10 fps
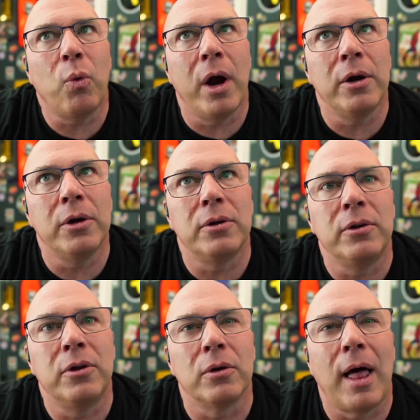at where
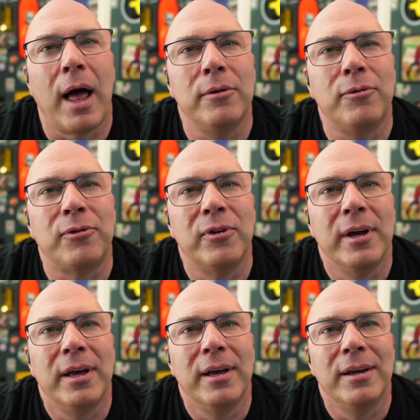your life
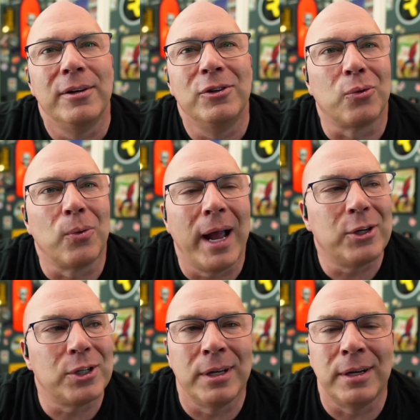
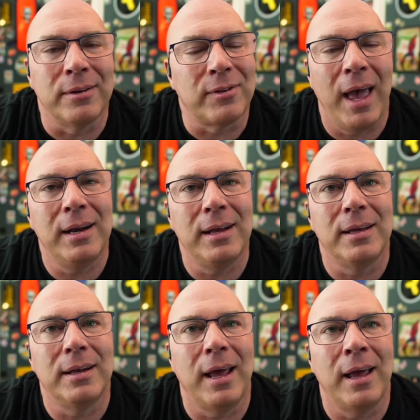direction is
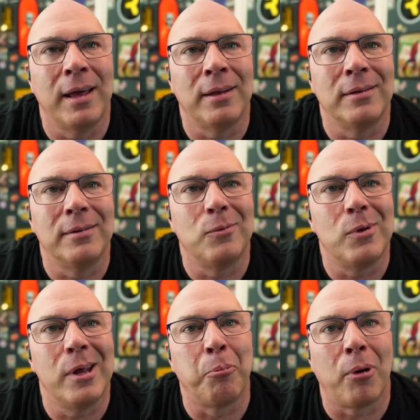headed and
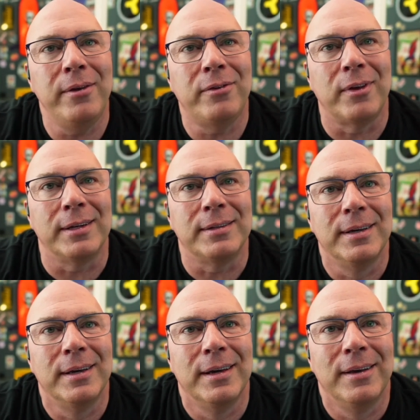embrace it.
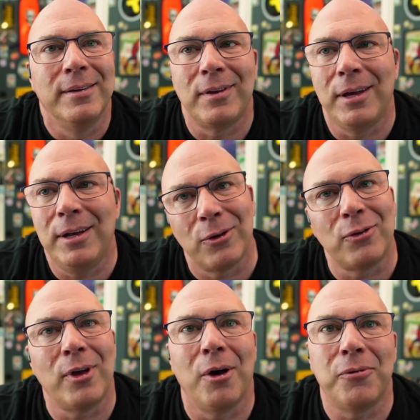Say to
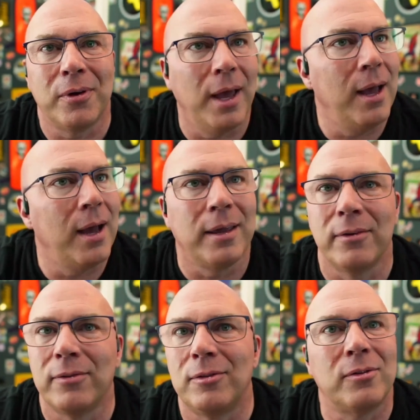yourself, okay, I
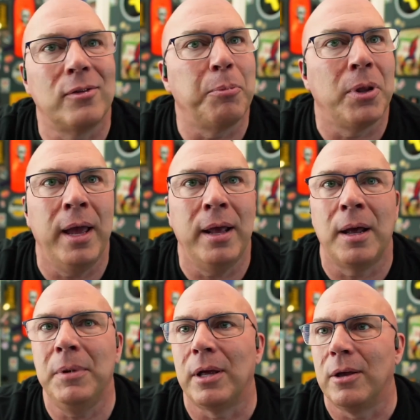guess this is the
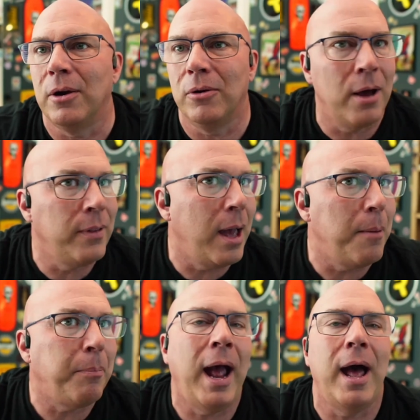plan. I'm going to go down
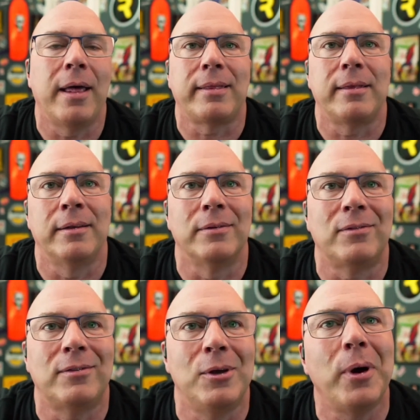that path
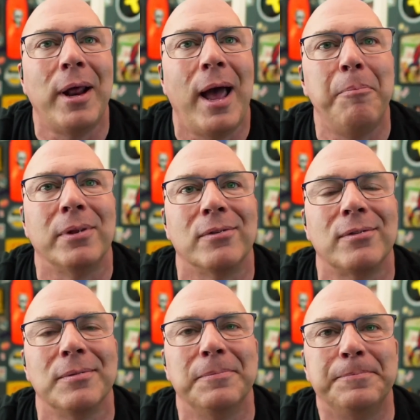and see what happens.